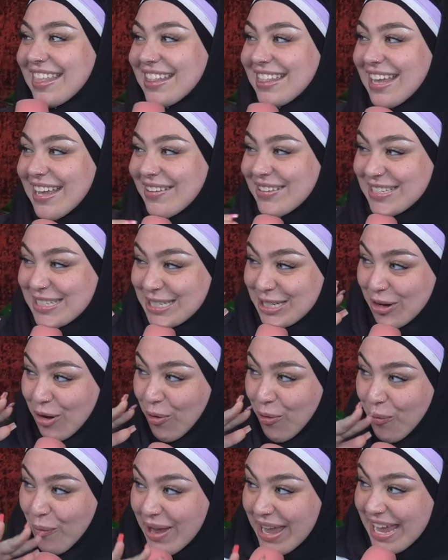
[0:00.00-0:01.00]
And then they
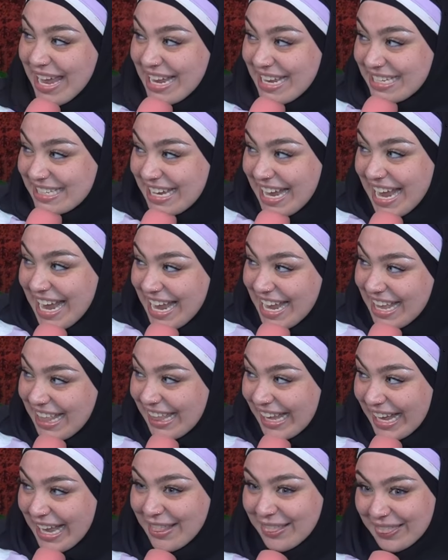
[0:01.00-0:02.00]
squeeze it.
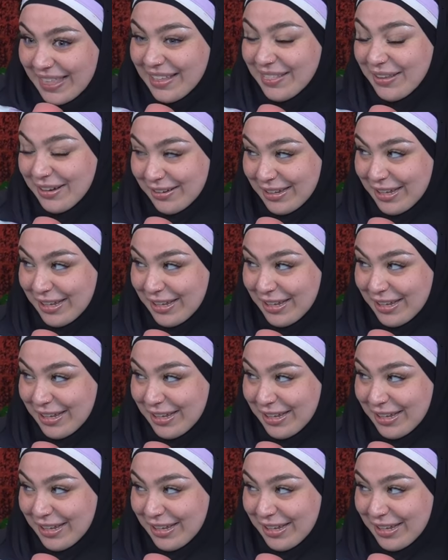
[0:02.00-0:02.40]
They